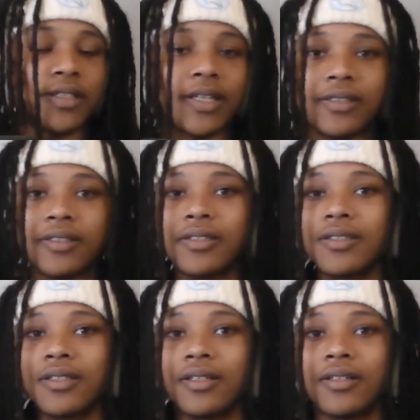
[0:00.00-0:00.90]
like this,
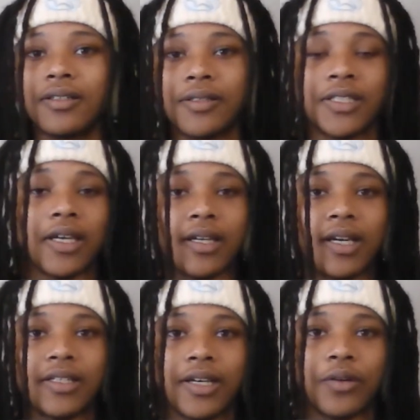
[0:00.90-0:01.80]
because I
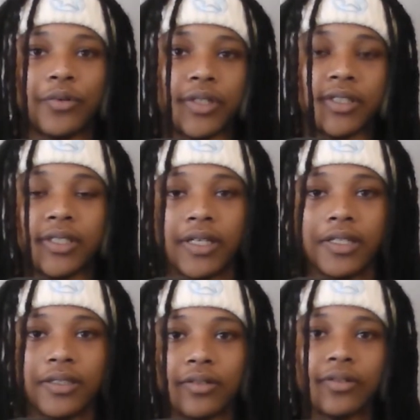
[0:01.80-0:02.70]
kind of wanted to get
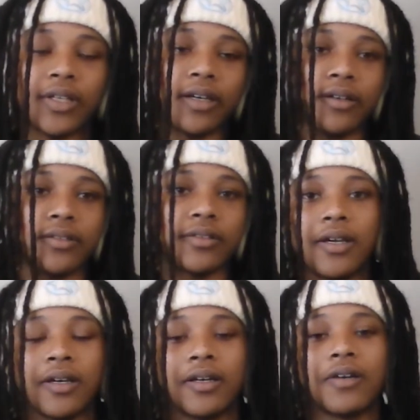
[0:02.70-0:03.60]
to know the character.
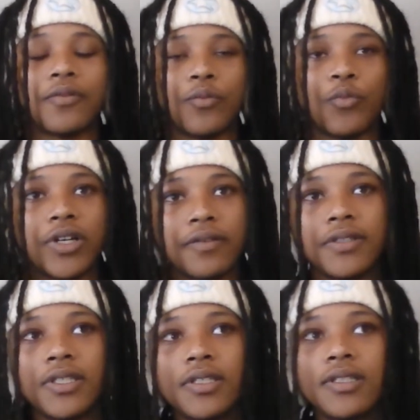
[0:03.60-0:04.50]
From what I've
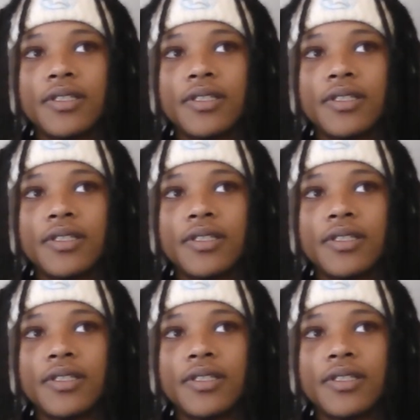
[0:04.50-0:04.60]
seen,